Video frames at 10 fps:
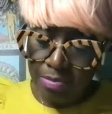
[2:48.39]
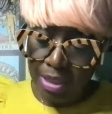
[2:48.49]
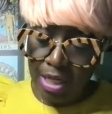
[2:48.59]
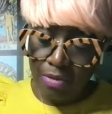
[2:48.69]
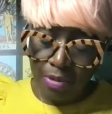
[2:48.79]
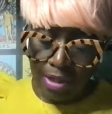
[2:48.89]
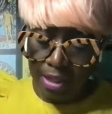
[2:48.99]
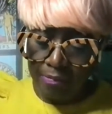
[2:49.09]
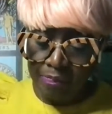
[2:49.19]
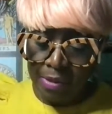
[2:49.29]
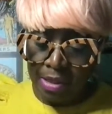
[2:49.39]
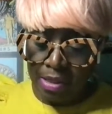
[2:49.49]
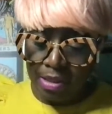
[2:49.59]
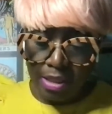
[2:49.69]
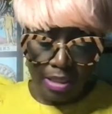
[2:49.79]
But anyway,
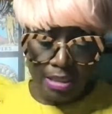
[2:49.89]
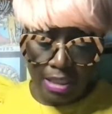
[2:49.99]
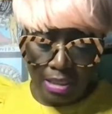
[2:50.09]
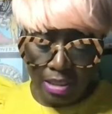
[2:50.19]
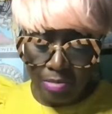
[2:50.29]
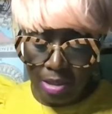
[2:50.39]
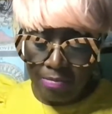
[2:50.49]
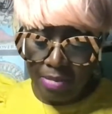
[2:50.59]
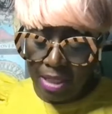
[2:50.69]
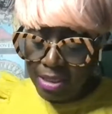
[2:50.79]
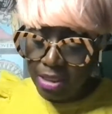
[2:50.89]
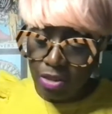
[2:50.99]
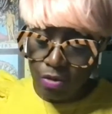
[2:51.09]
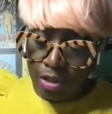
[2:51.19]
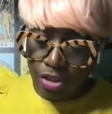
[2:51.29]
they sent some amazing
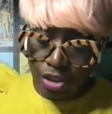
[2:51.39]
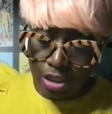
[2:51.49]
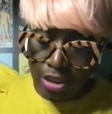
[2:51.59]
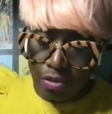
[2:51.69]
questions.